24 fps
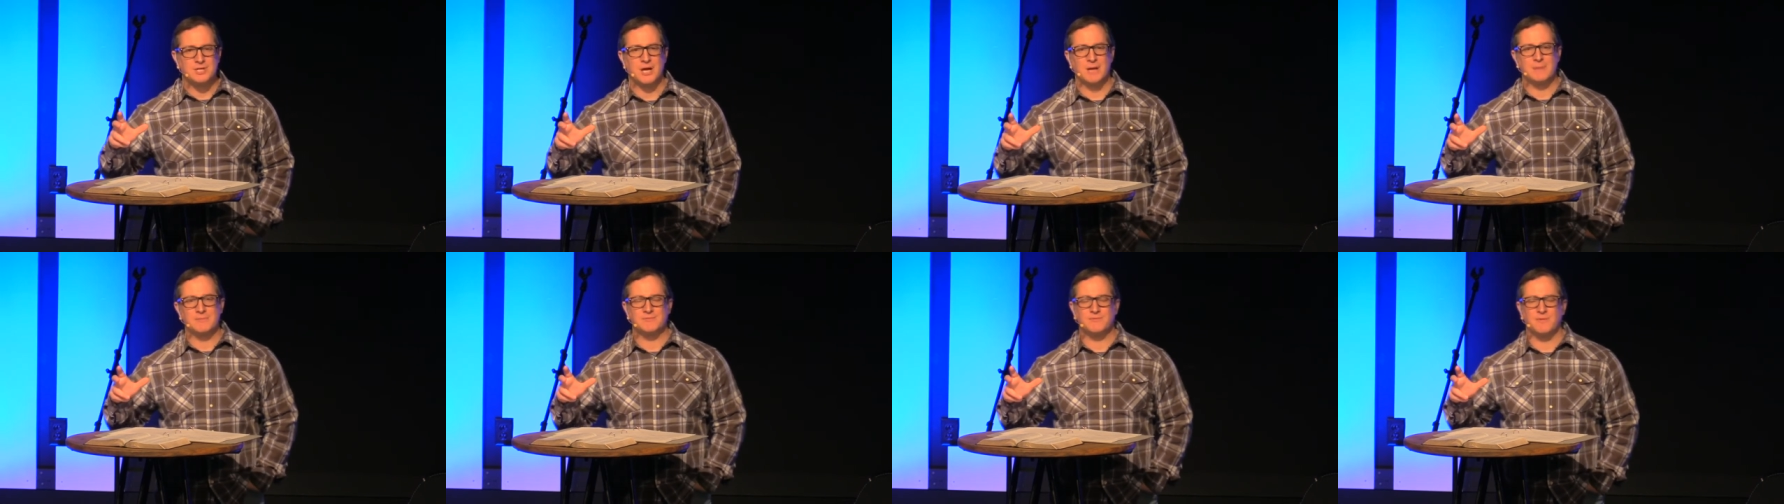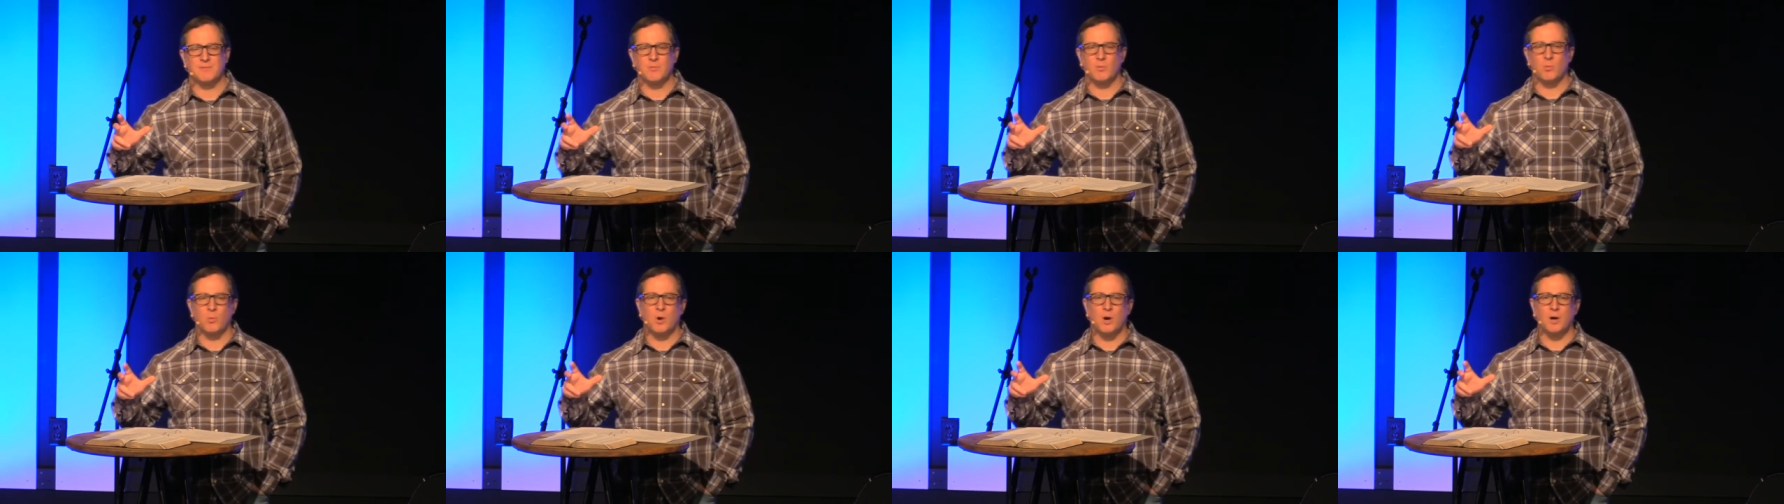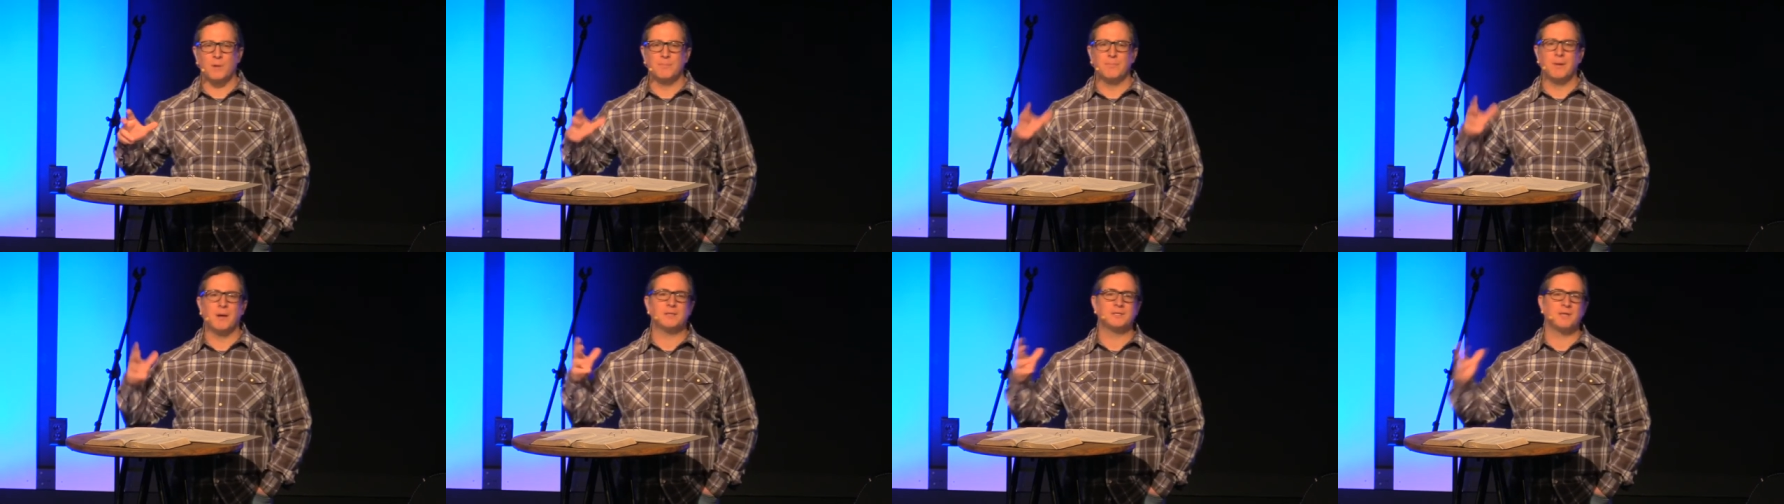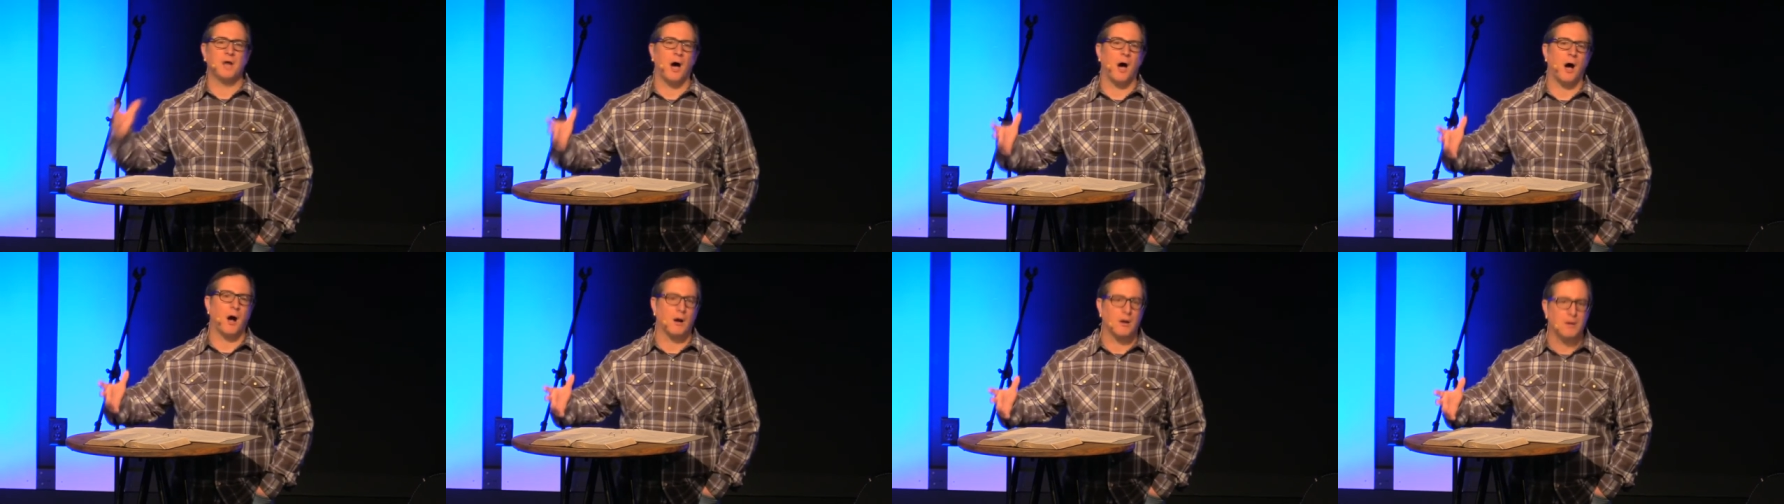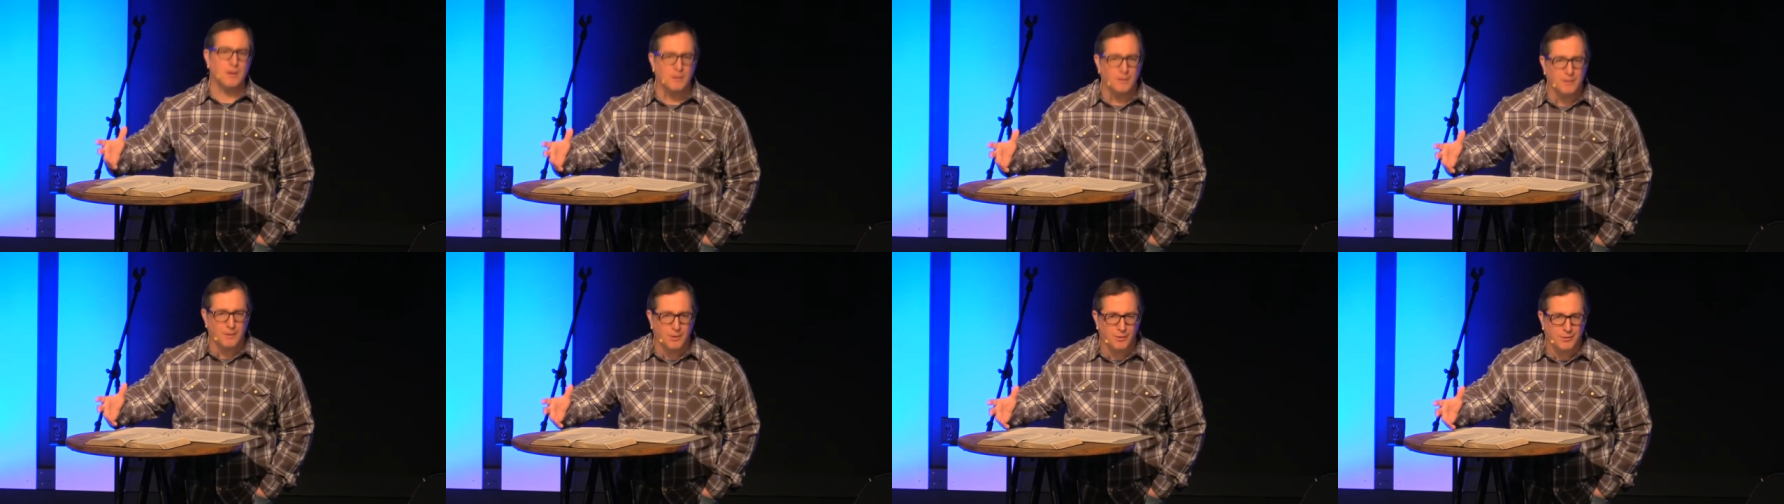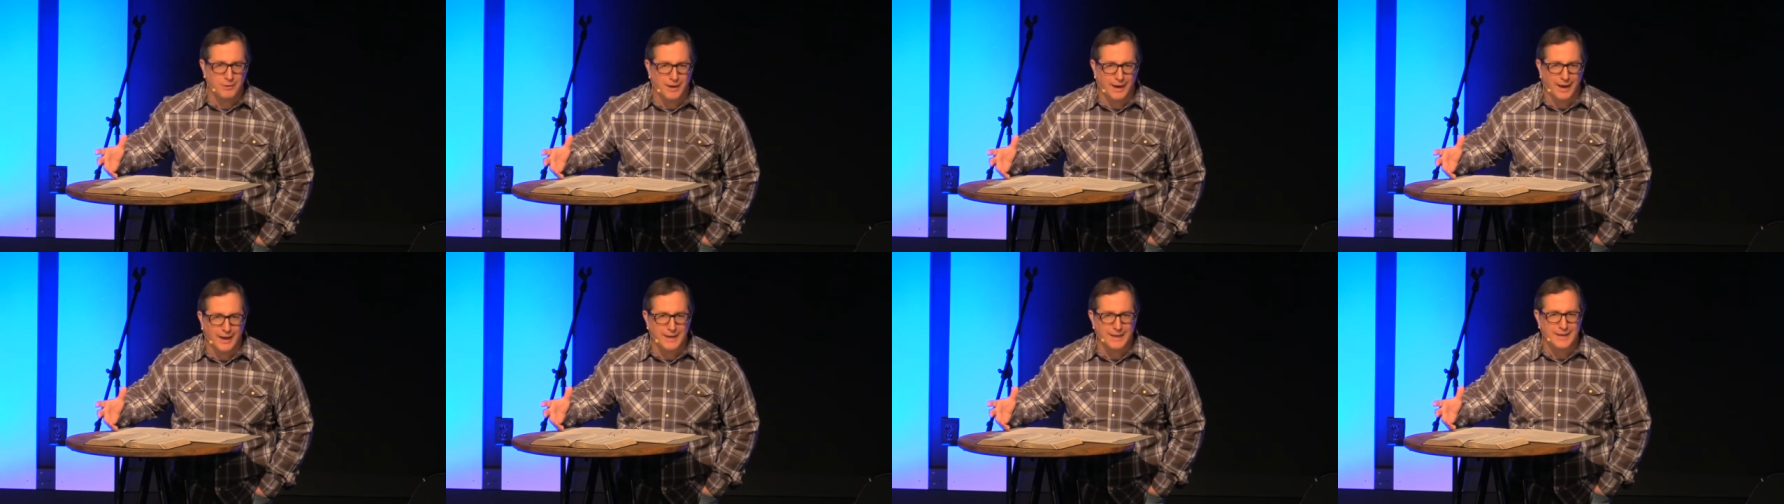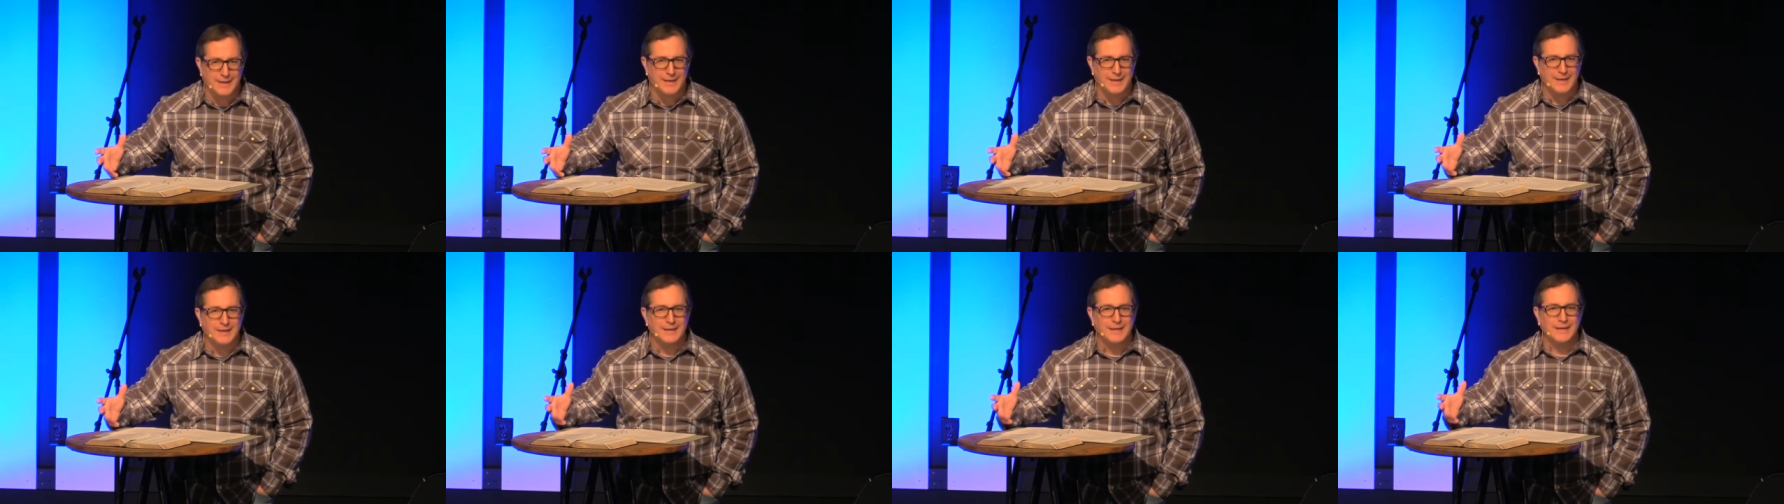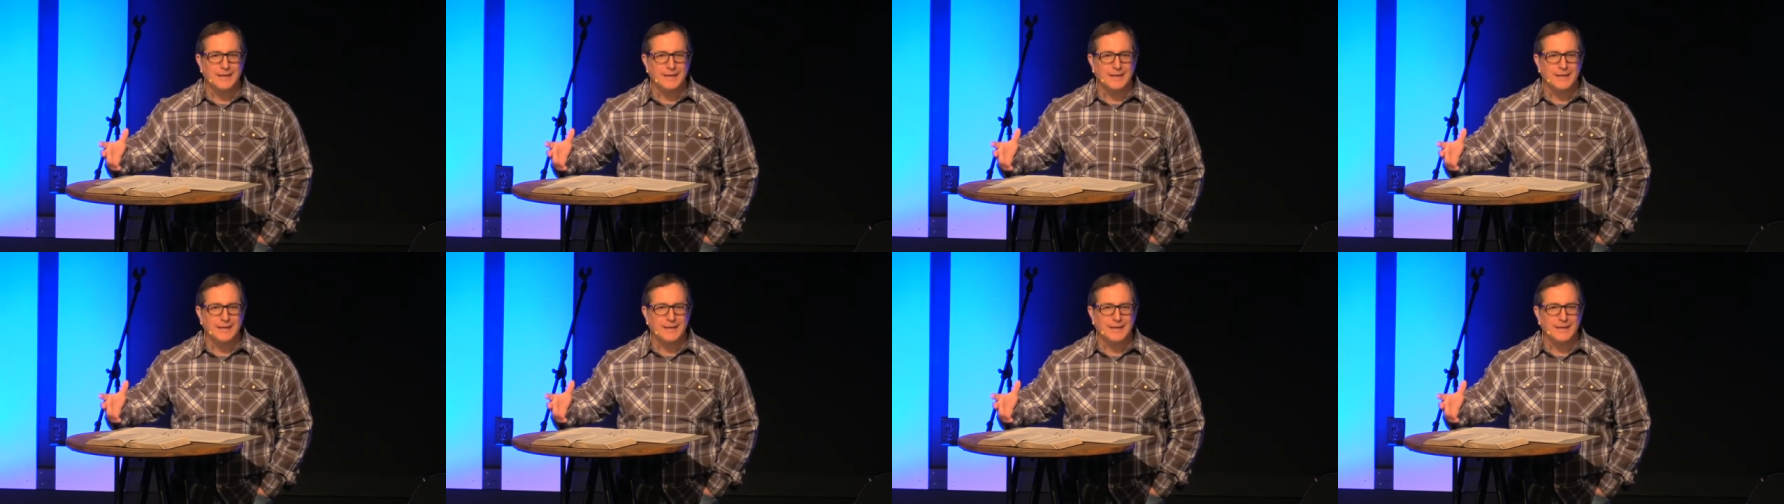comes from the word buttock, okay?